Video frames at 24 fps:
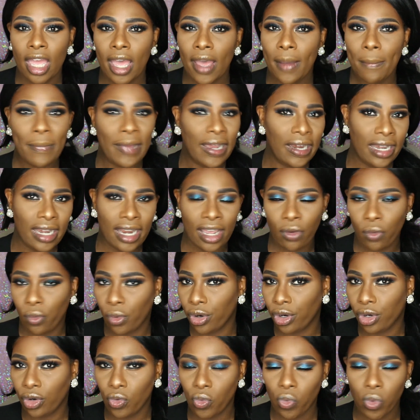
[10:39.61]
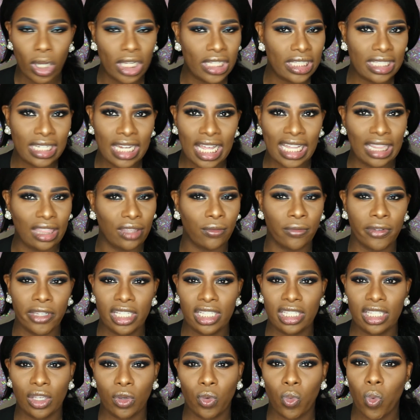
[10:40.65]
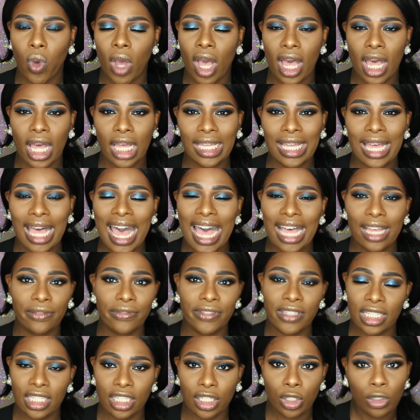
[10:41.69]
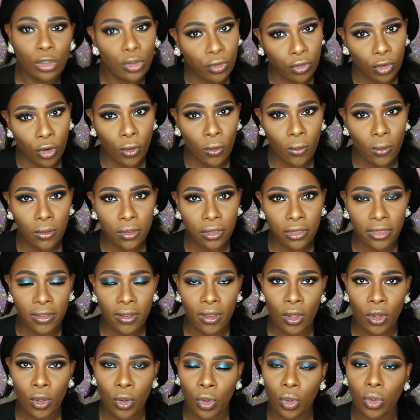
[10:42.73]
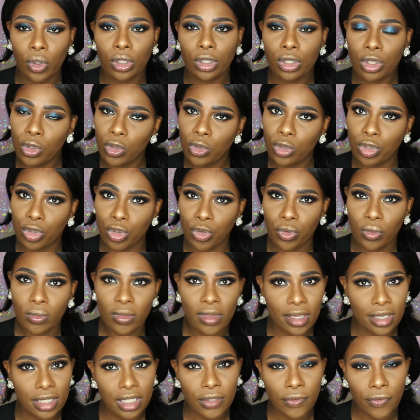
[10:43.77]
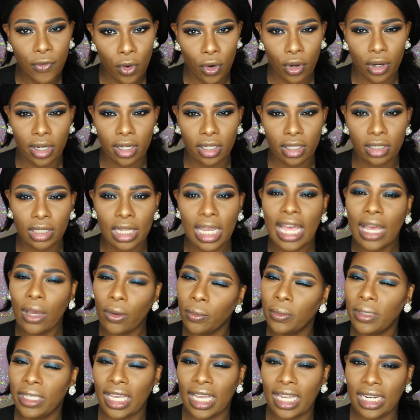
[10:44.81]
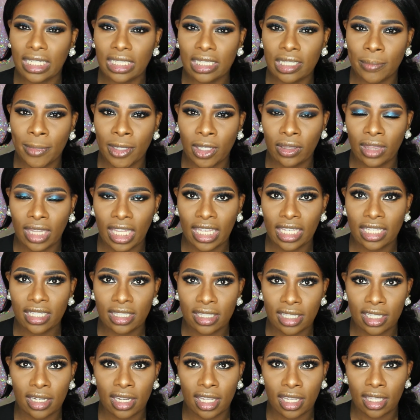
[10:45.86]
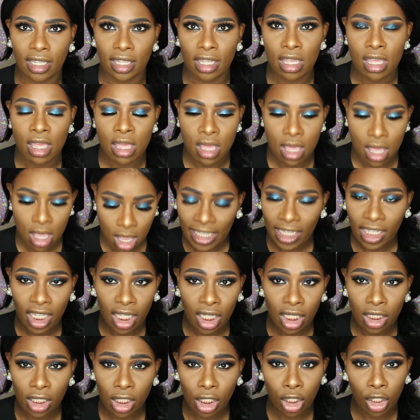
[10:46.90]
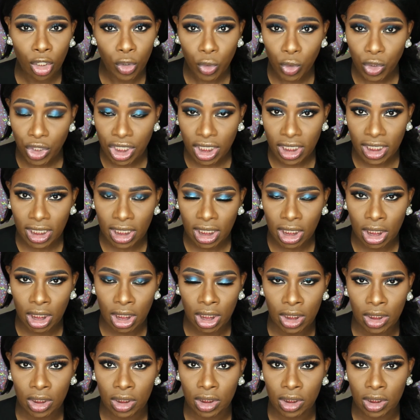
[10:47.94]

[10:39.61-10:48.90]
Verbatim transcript: my network was not the reason why I've seen growth on YouTube thus far. I will be honest about that and say that. In conclusion,